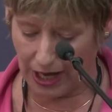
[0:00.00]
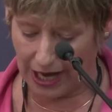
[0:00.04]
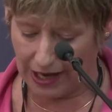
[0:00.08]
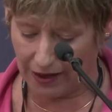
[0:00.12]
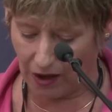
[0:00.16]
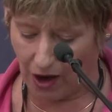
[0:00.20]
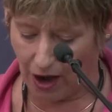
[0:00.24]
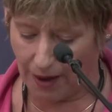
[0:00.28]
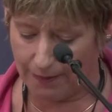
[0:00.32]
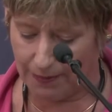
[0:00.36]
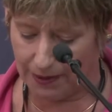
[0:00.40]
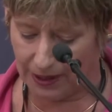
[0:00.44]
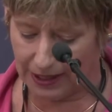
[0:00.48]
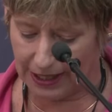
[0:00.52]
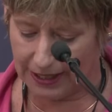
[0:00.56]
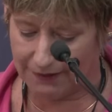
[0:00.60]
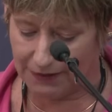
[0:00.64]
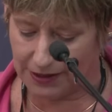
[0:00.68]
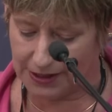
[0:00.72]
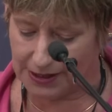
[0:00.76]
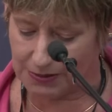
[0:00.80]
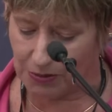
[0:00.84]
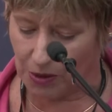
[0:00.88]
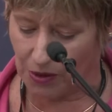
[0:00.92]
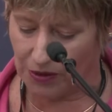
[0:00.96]
and I believe
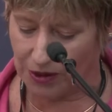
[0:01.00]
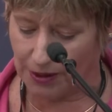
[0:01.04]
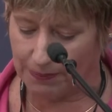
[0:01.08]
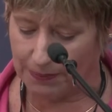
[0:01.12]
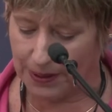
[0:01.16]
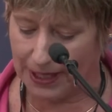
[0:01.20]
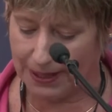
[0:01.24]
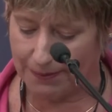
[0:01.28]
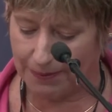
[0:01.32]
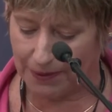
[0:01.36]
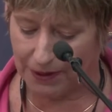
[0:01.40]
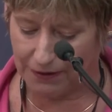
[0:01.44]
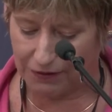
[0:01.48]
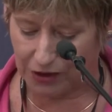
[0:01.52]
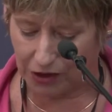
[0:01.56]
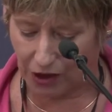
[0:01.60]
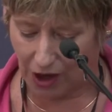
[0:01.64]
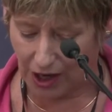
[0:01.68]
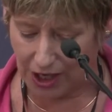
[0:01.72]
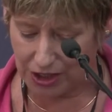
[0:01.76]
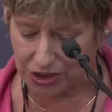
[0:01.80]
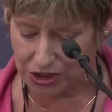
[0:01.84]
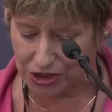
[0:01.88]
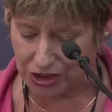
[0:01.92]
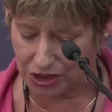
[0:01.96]
it's what the people of
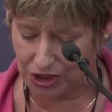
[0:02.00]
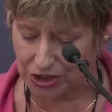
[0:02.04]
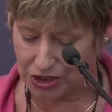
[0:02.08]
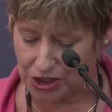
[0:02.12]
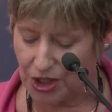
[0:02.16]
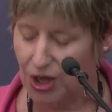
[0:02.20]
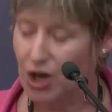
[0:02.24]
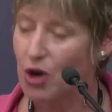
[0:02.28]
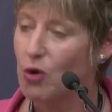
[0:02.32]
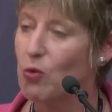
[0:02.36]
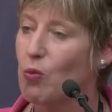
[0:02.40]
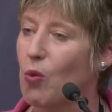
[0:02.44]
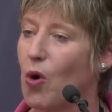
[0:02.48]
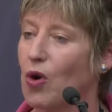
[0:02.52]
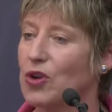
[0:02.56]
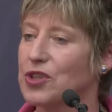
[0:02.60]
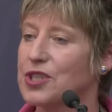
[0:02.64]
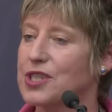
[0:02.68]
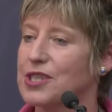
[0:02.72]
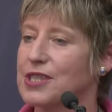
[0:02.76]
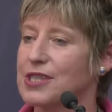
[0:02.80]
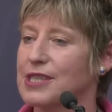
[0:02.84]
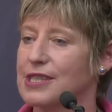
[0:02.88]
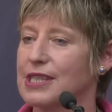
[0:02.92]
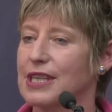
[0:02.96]
Christchurch want
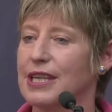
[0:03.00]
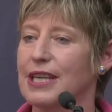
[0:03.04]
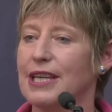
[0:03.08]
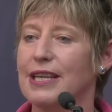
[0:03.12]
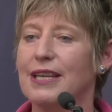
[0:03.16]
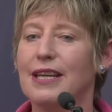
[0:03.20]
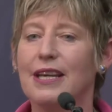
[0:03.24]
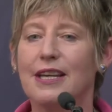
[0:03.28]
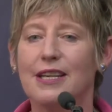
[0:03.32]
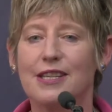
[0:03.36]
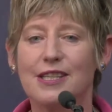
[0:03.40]
to see: